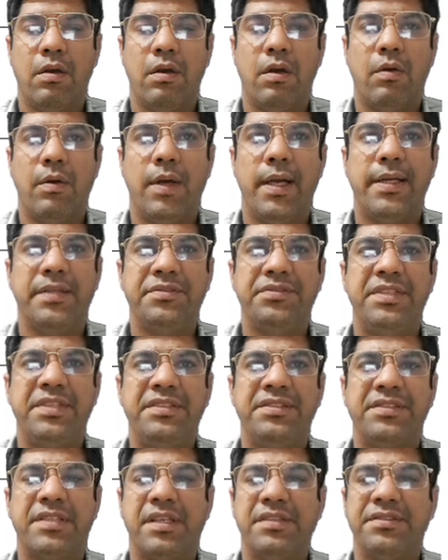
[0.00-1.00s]
Now let us
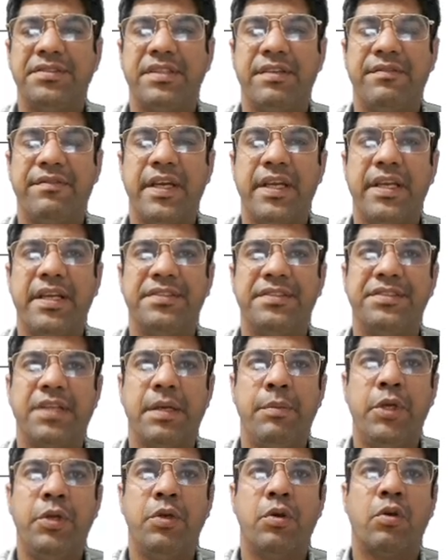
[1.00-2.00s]
discuss the various
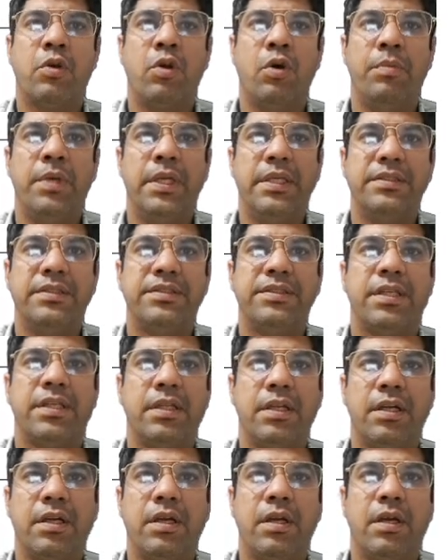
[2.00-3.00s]
immunoglobulins.
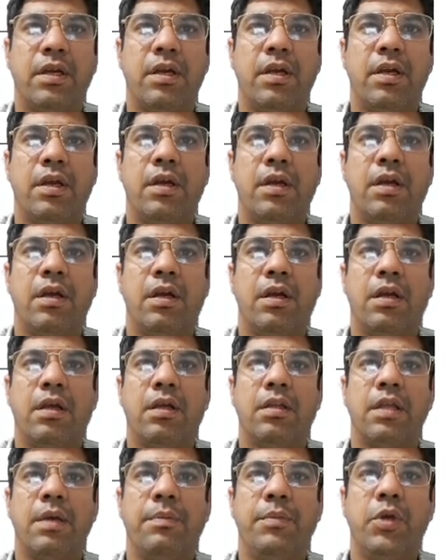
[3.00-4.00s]

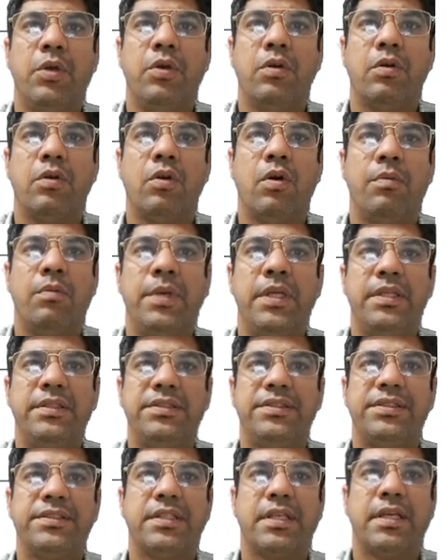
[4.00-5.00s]
The
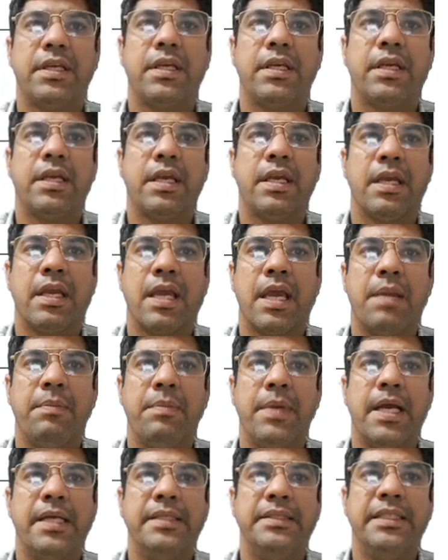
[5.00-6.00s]
immunoglobulins can
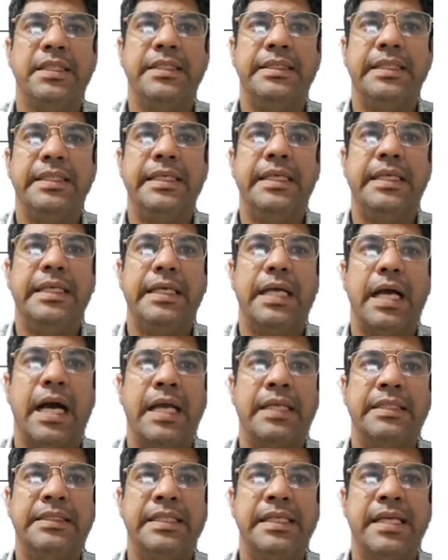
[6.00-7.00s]
be IgG,
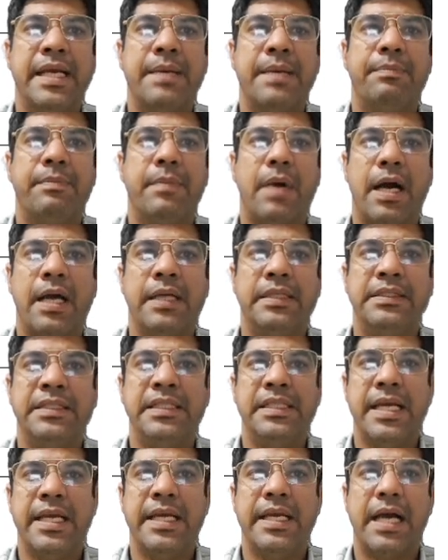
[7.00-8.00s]
IgM,
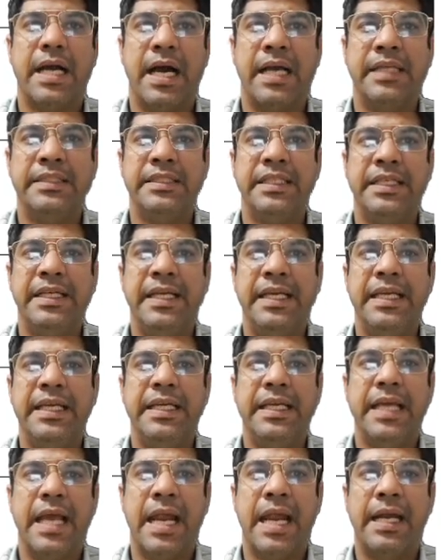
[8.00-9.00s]
IgA,
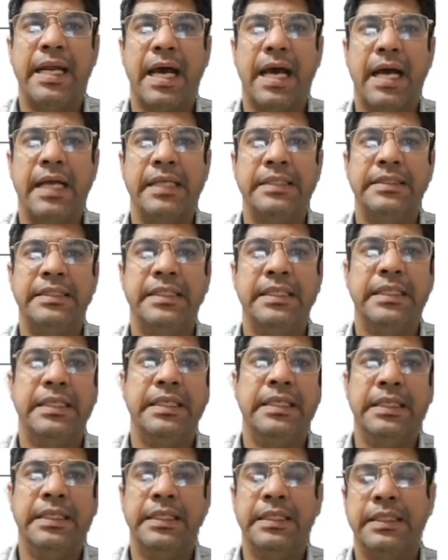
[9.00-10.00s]
IgD and
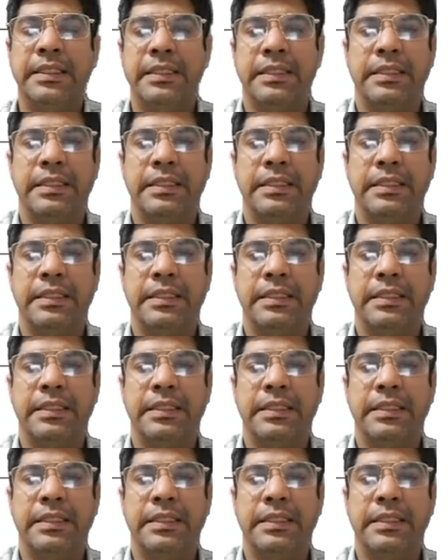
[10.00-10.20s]
IgE.